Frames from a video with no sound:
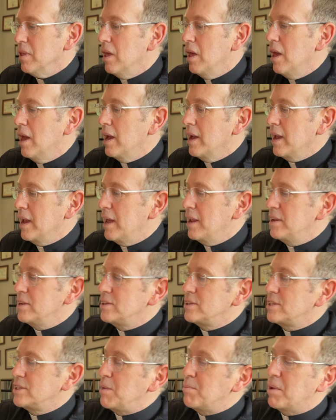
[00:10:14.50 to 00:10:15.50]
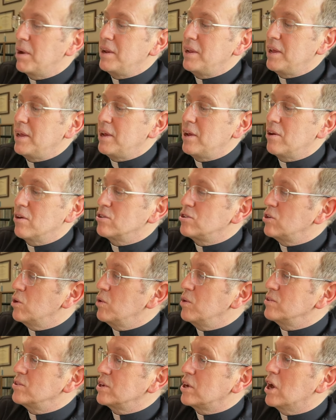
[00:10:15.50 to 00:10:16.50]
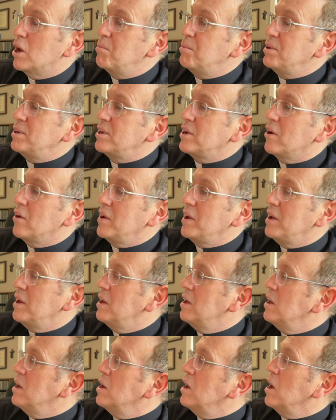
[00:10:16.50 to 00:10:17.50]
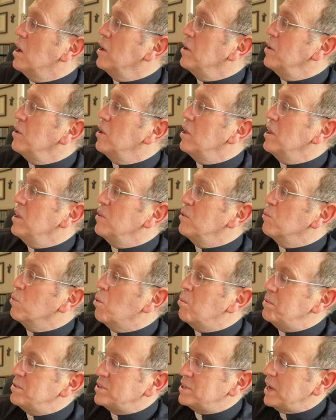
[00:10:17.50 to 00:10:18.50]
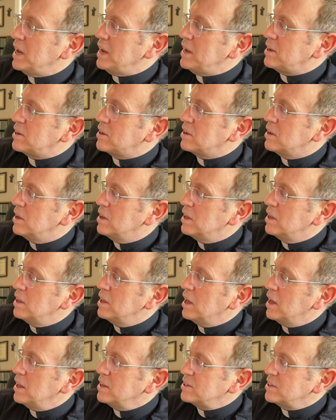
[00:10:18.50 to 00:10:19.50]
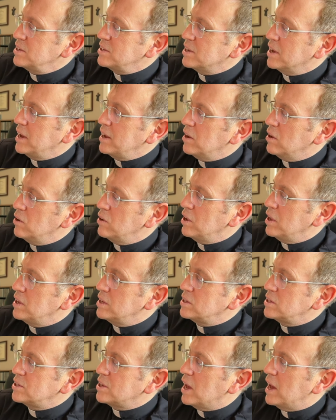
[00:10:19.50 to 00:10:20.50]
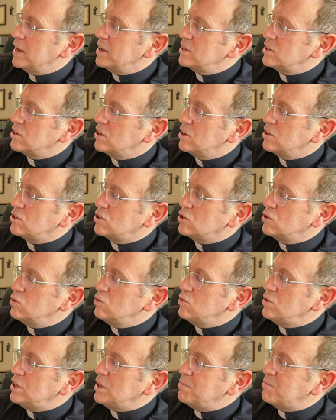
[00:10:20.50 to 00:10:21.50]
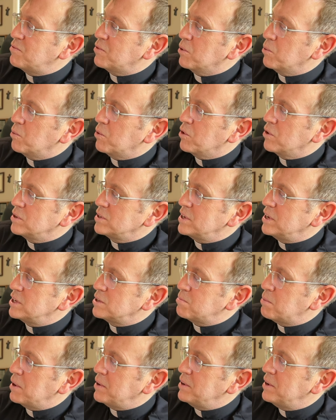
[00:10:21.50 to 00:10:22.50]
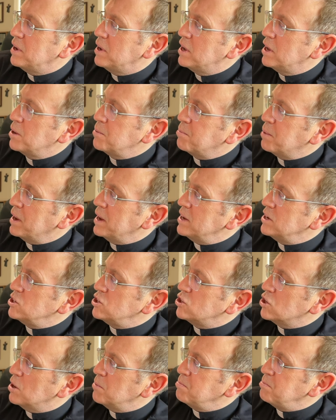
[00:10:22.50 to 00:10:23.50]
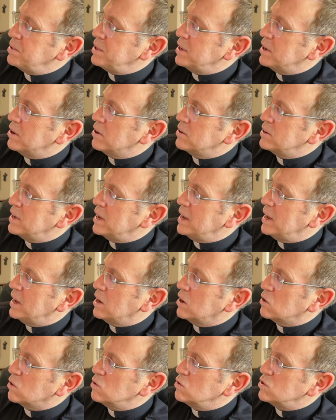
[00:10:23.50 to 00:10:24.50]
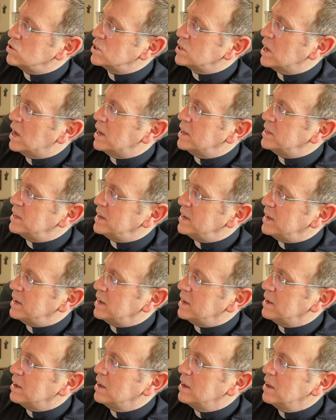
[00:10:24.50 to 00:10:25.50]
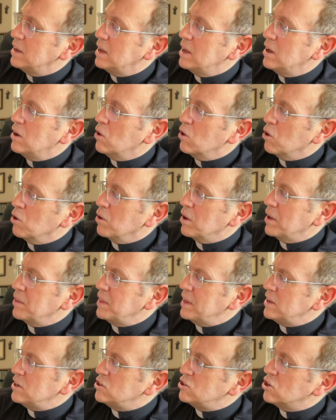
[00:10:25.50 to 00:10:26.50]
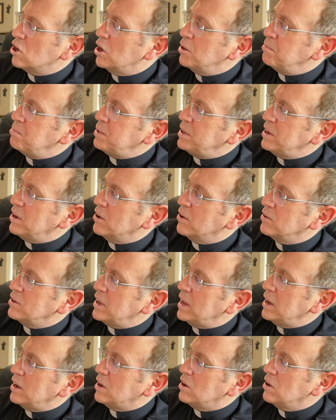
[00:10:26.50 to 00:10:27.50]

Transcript: Again, same idea here. So here's a commentary in Romans 8. That's entitled Size Too Deep for Words, and it's by Jean-Pierre de Caussade, or I think Jean-Pierre de